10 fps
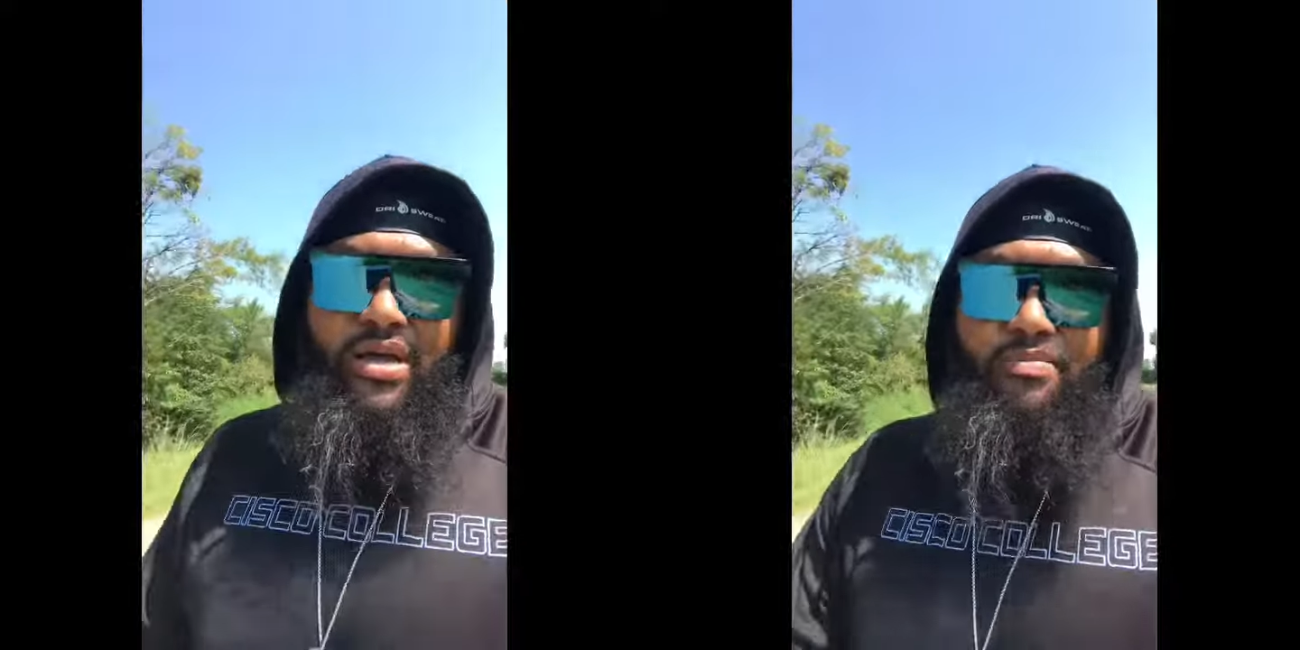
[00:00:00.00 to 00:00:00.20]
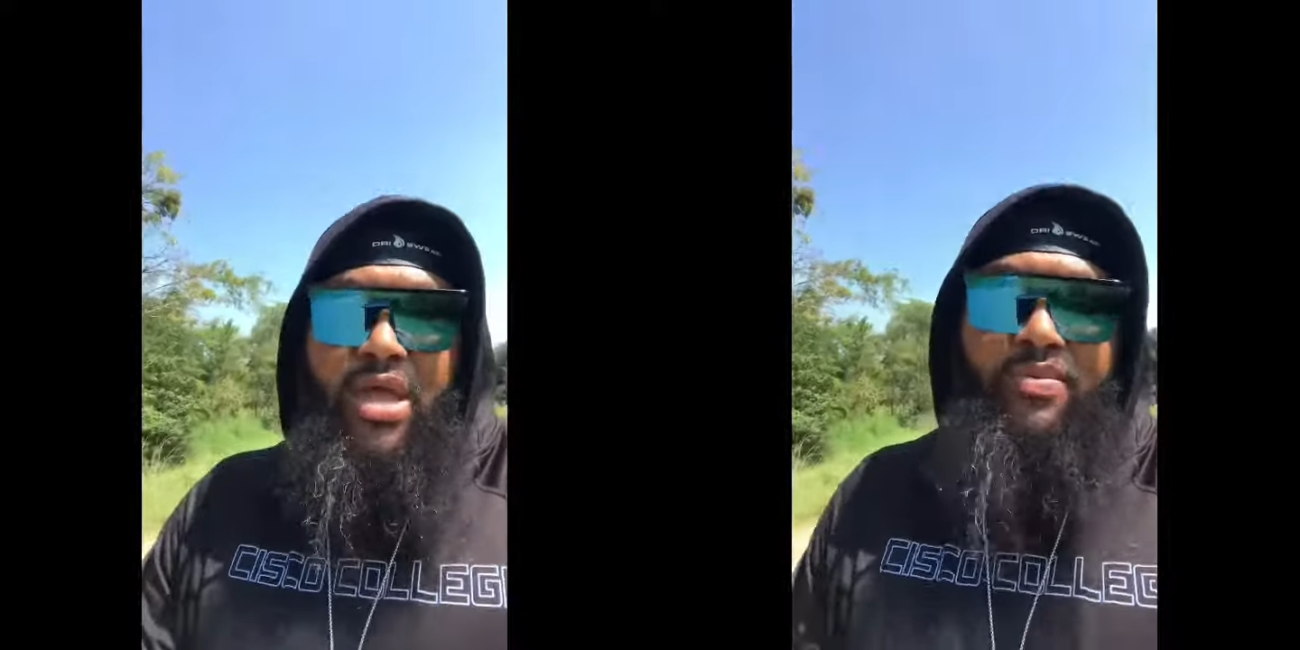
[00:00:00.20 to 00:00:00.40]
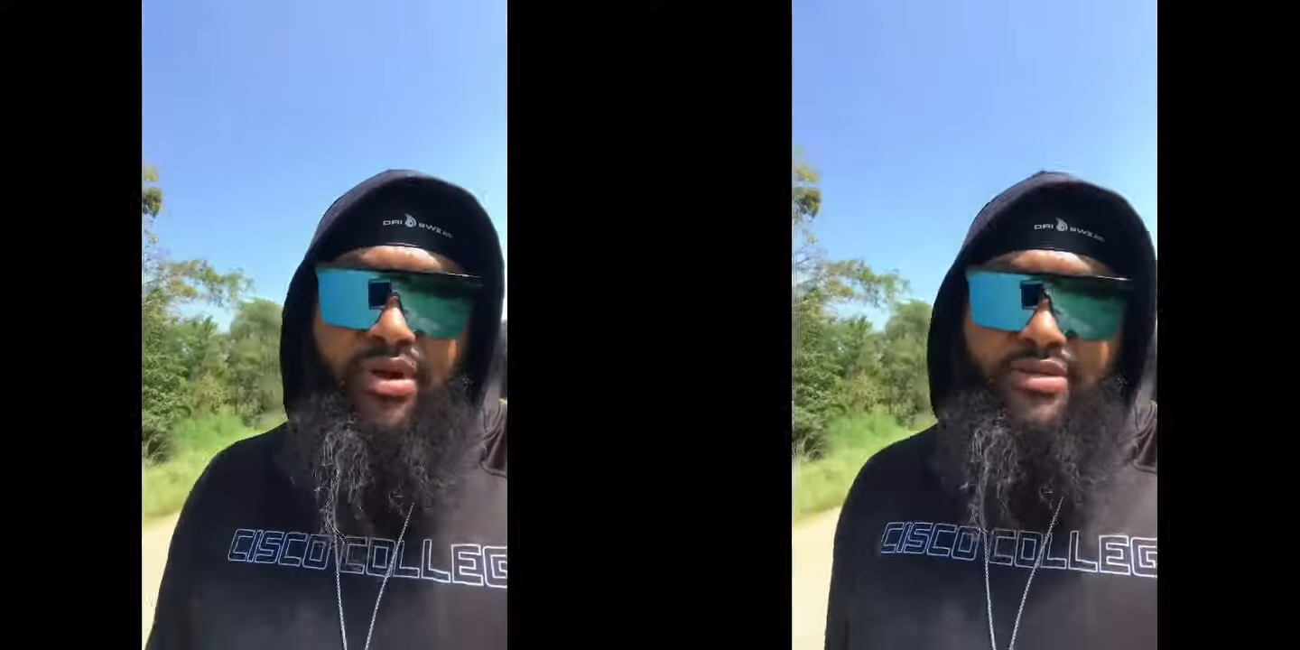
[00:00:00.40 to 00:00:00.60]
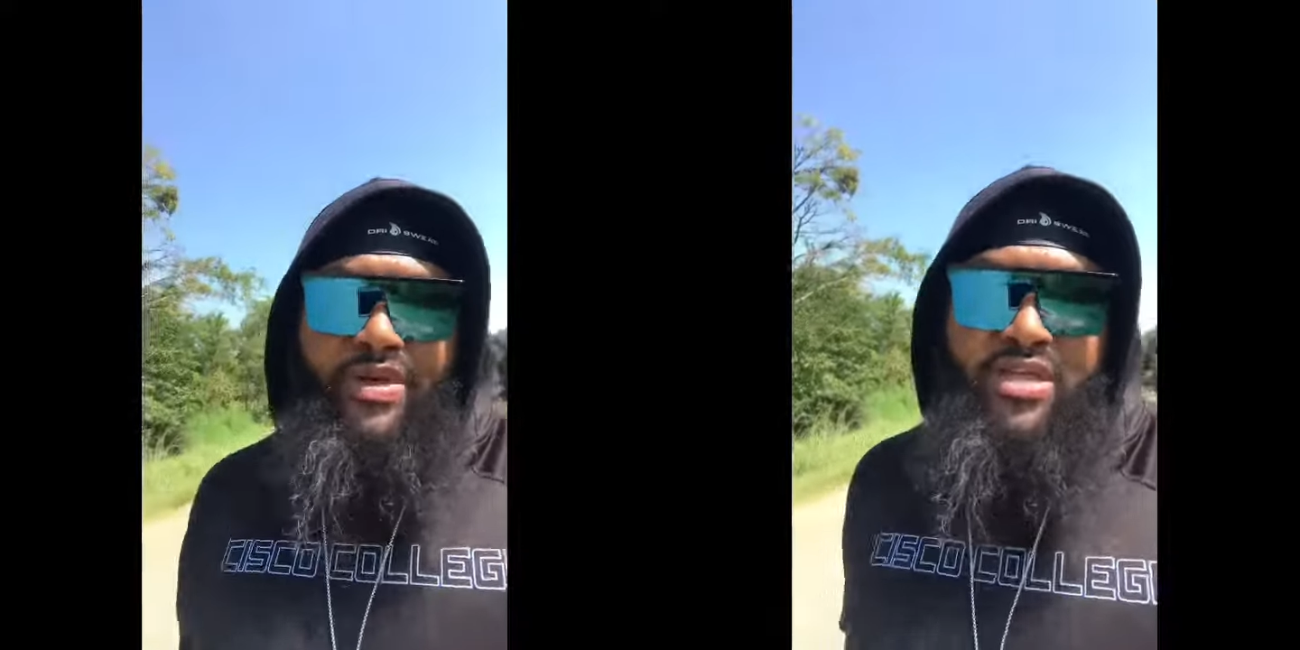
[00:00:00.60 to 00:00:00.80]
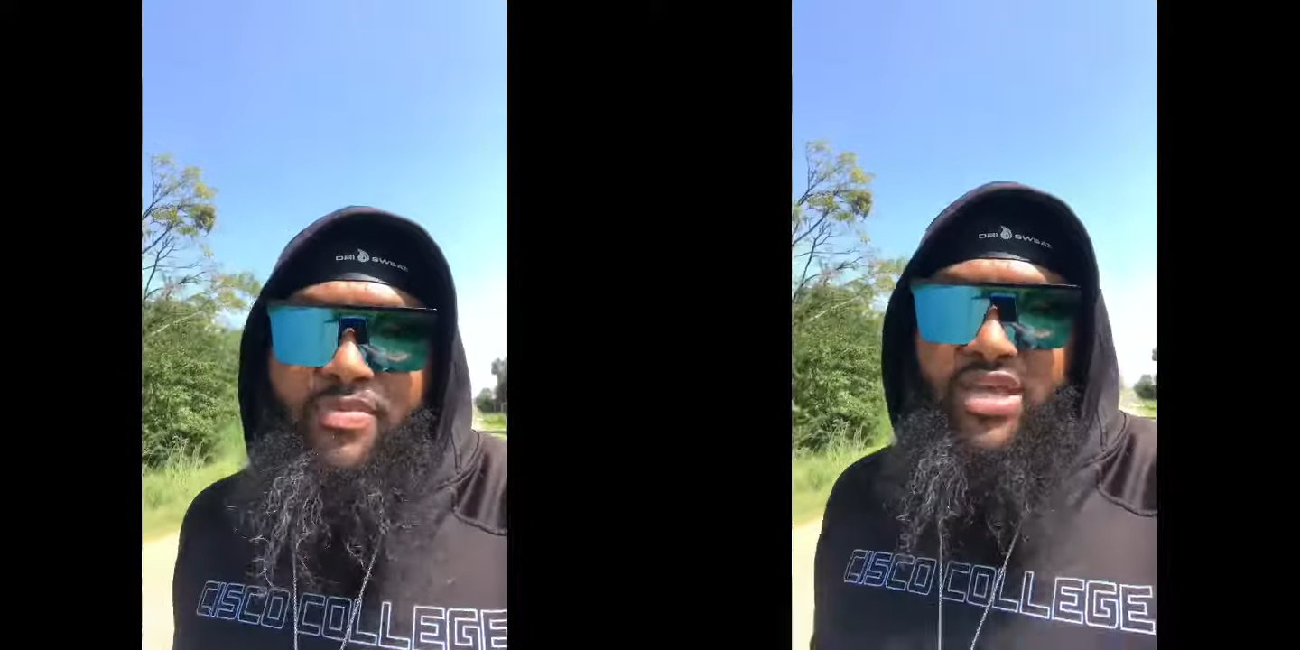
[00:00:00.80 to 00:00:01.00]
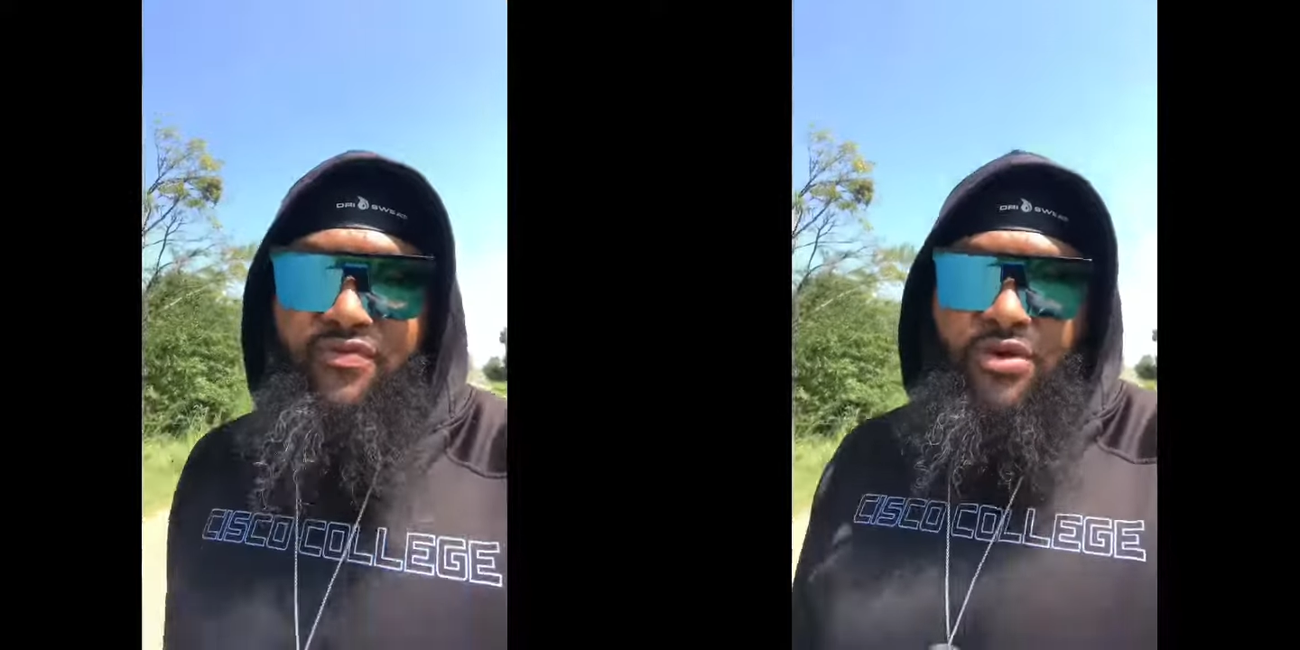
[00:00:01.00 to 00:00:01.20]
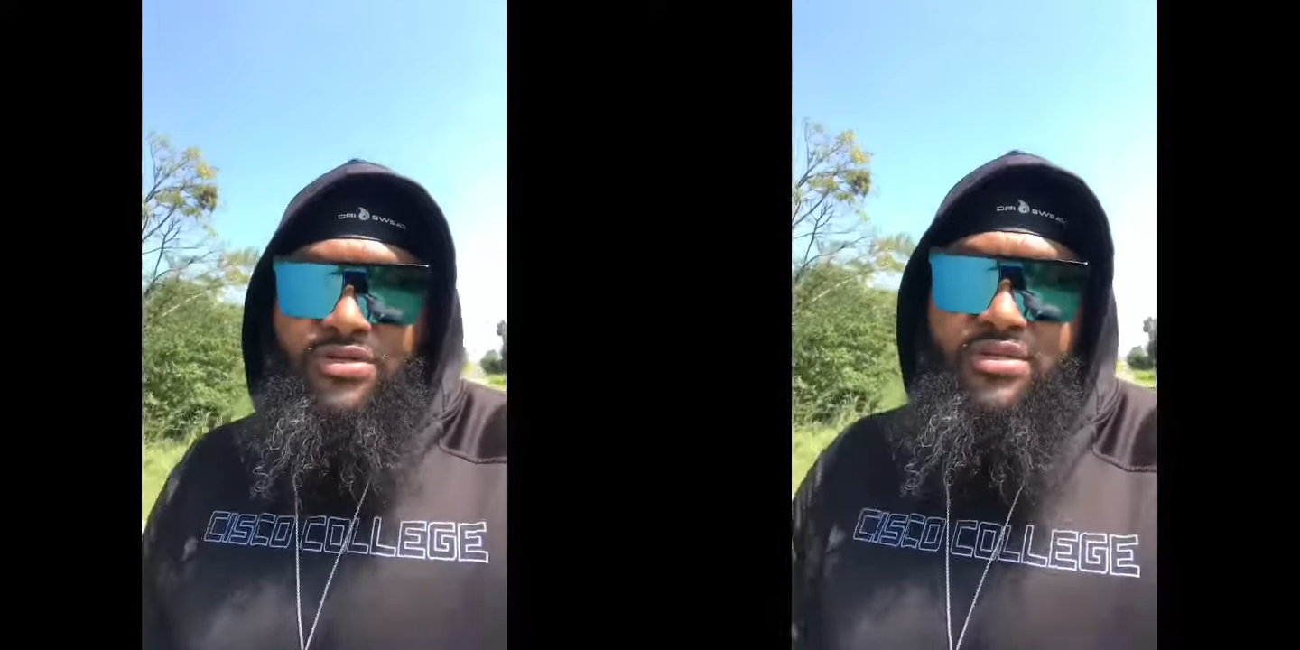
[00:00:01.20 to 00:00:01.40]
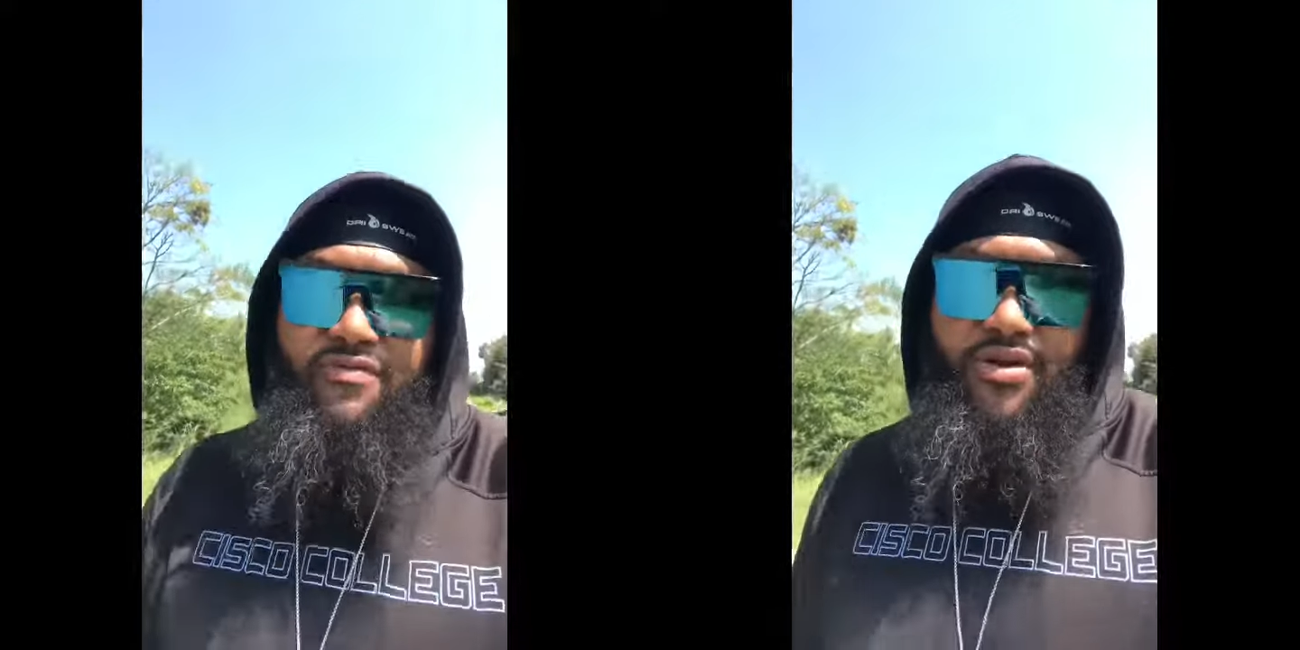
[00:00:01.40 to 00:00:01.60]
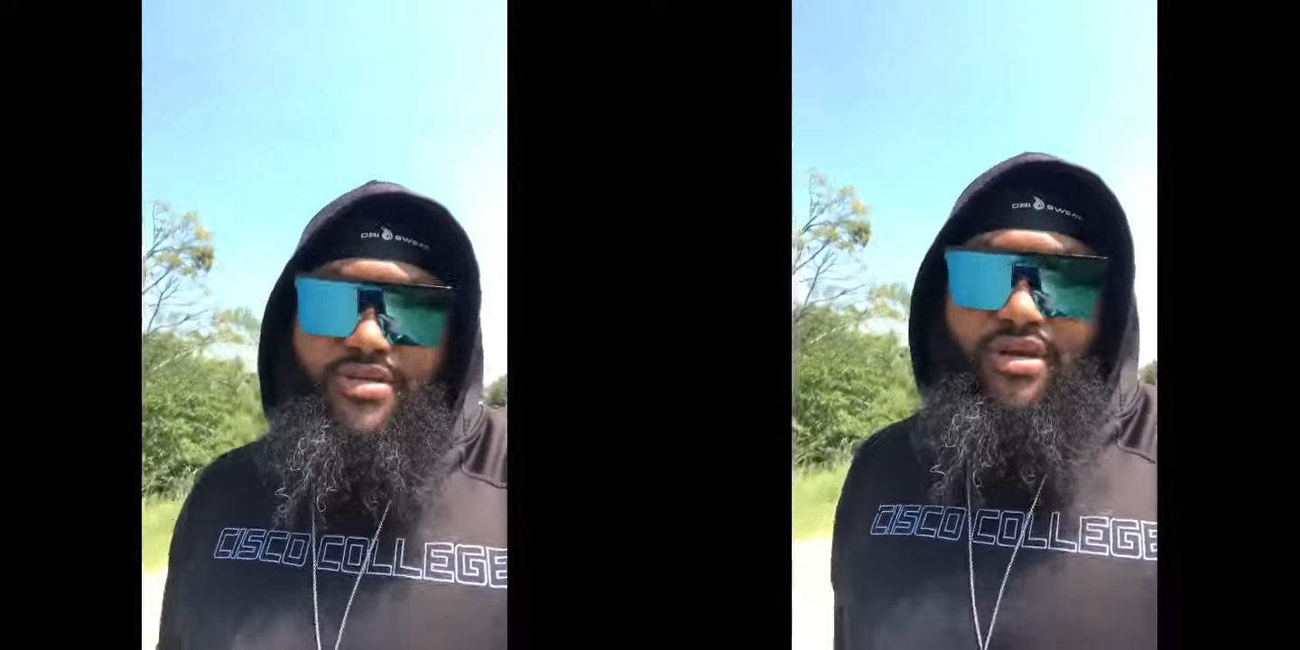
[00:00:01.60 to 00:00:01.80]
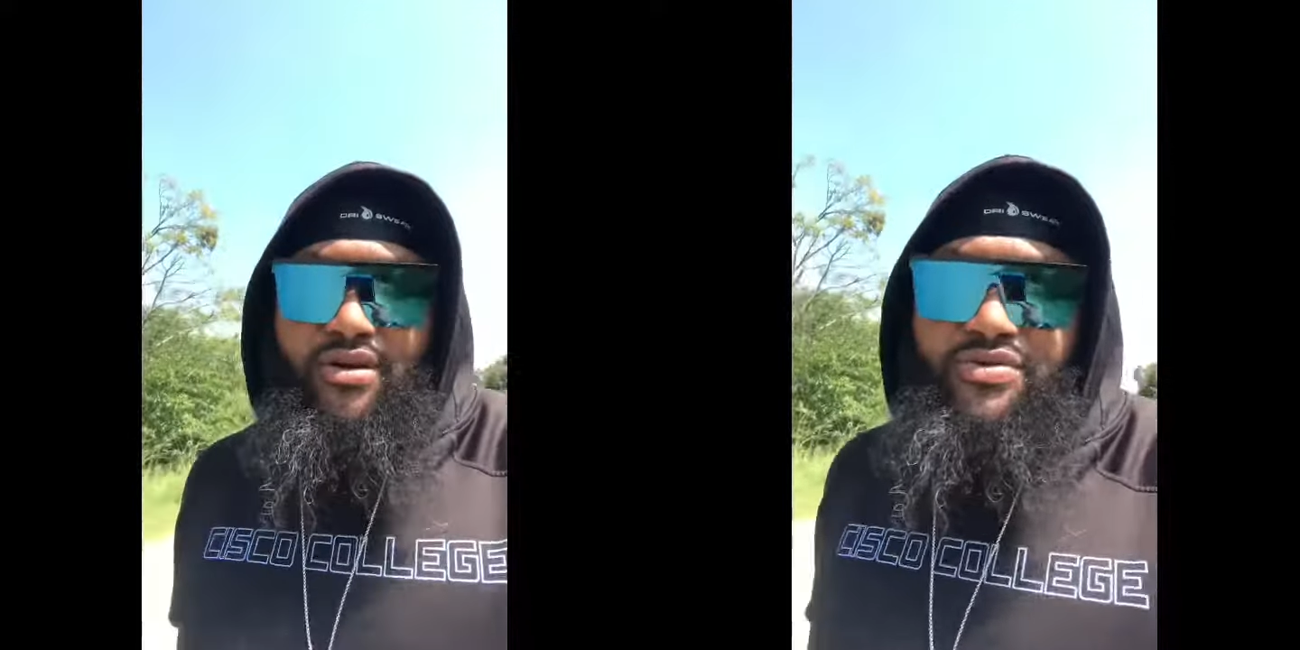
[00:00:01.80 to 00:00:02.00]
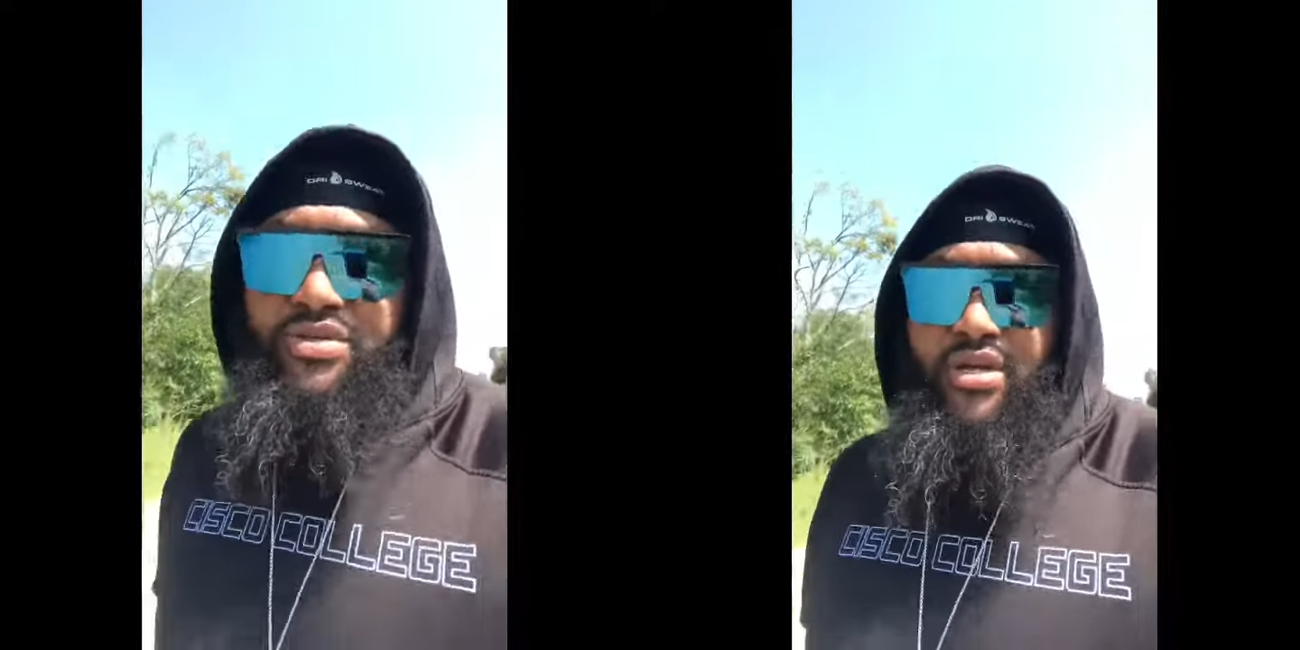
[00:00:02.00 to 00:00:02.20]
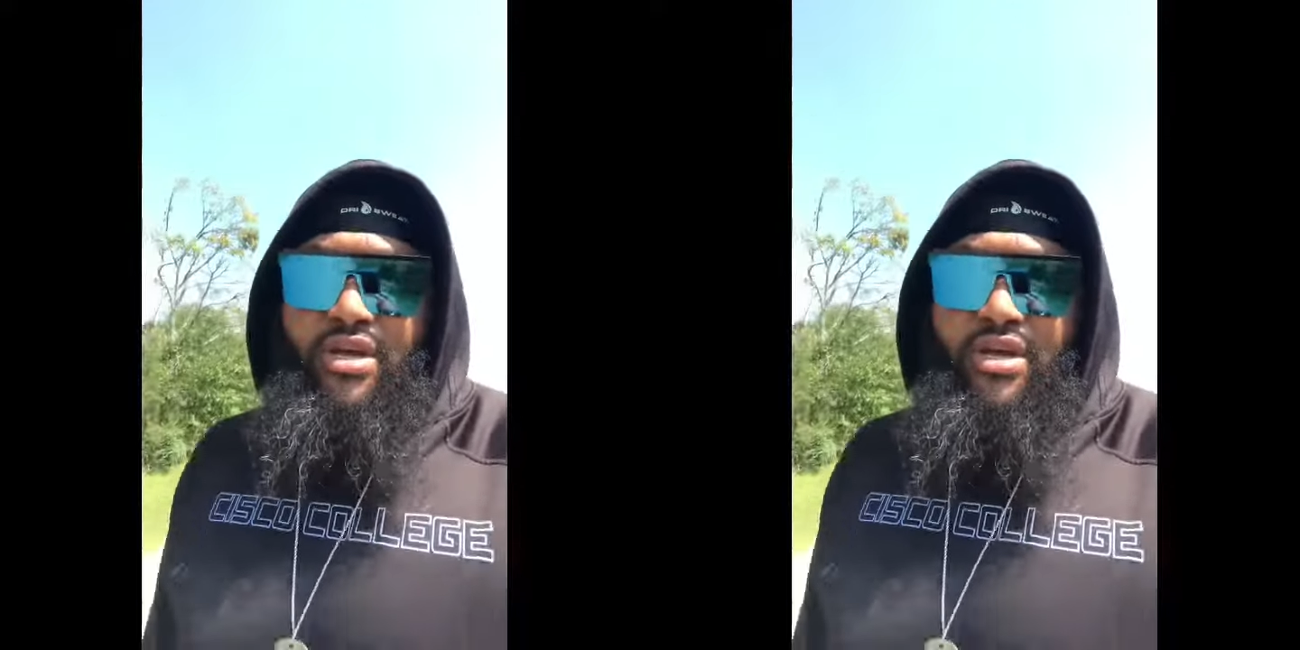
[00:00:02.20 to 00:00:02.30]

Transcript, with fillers: people is be the best versions of ourselves,